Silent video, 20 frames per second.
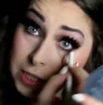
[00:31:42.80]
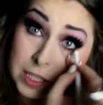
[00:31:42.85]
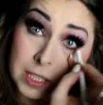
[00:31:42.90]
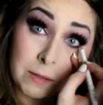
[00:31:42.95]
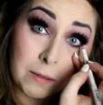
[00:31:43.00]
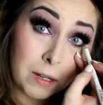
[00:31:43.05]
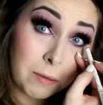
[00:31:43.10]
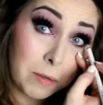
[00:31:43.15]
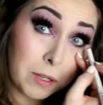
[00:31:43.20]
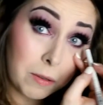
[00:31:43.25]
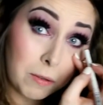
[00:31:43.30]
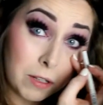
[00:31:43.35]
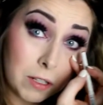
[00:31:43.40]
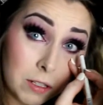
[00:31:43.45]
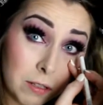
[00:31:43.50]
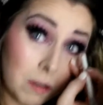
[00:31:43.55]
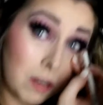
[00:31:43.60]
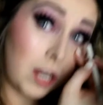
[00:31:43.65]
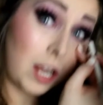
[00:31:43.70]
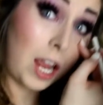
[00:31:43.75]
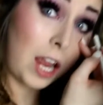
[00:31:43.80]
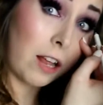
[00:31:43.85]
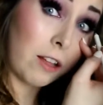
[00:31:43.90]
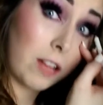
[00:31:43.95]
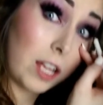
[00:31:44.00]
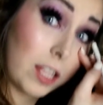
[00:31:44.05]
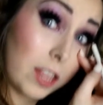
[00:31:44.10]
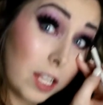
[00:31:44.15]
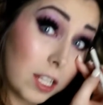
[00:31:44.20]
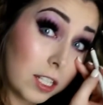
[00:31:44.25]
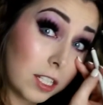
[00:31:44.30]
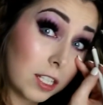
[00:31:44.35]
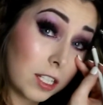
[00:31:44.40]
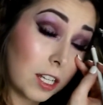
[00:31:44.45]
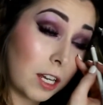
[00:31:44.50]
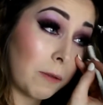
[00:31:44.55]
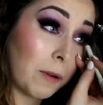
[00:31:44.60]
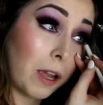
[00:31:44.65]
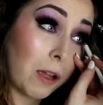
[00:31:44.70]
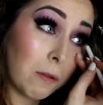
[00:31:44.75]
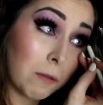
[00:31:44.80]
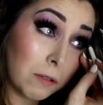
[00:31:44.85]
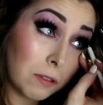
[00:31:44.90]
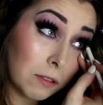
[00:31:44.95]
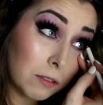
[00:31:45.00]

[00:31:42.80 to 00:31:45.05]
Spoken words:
you see what I'm doing? I'm going to aim like this. There we go.